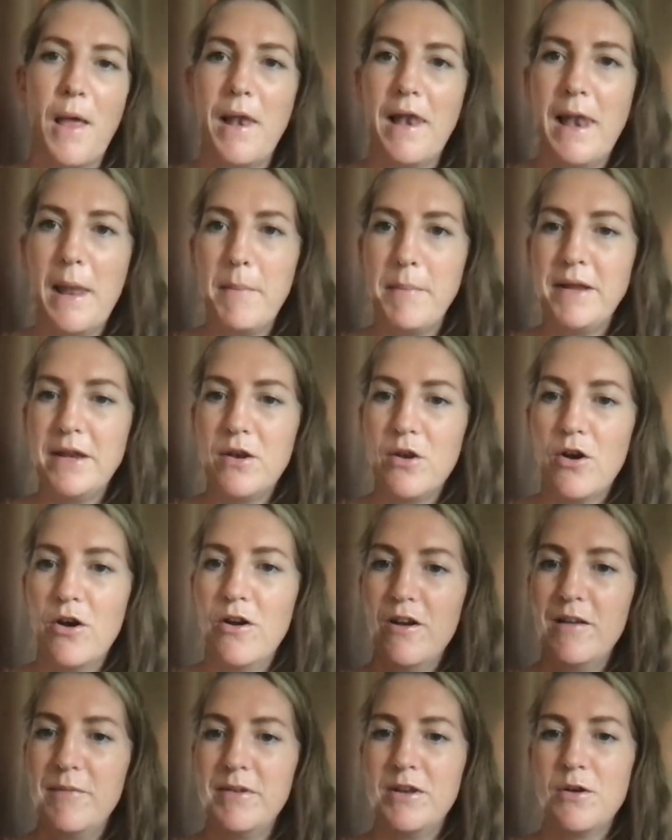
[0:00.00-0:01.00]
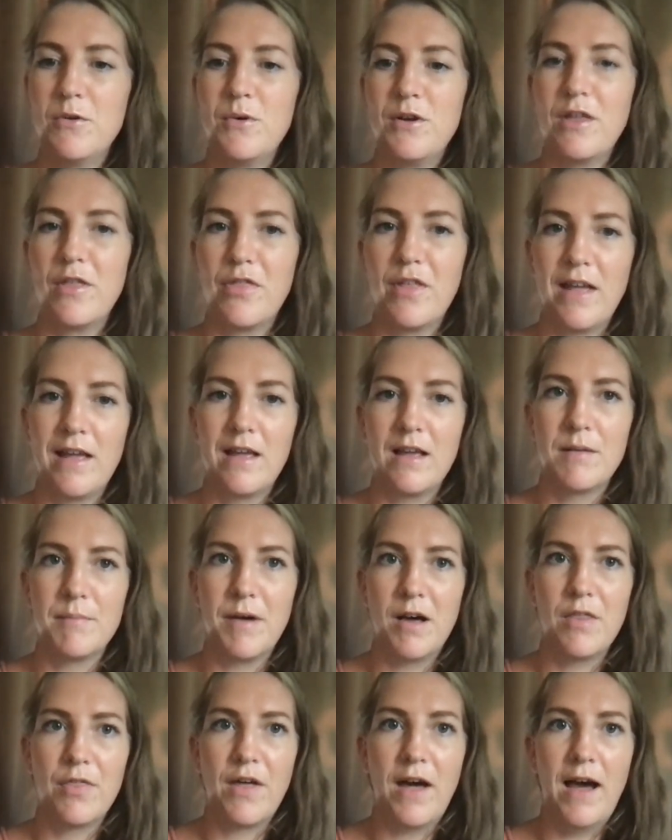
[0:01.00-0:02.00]
let me know what you're thinking
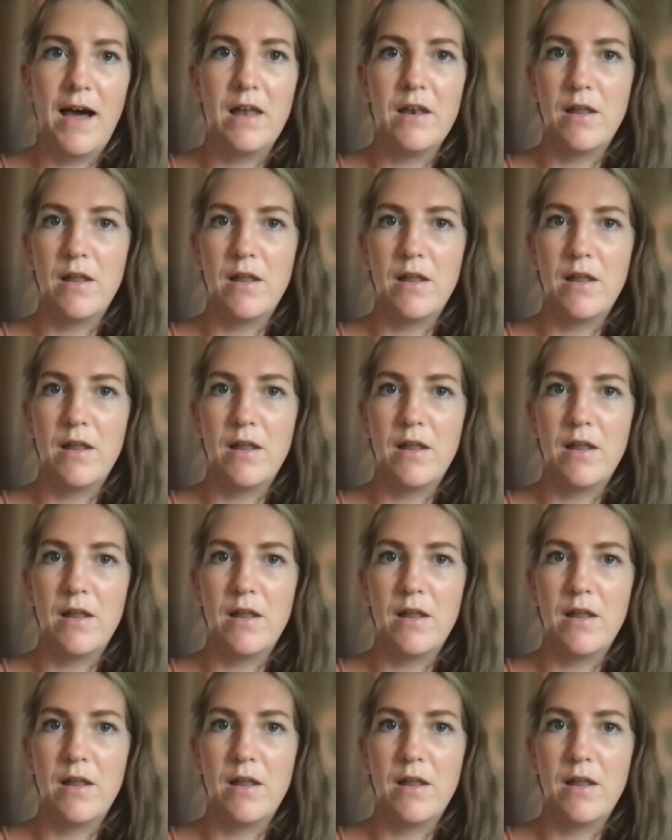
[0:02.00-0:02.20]
about that.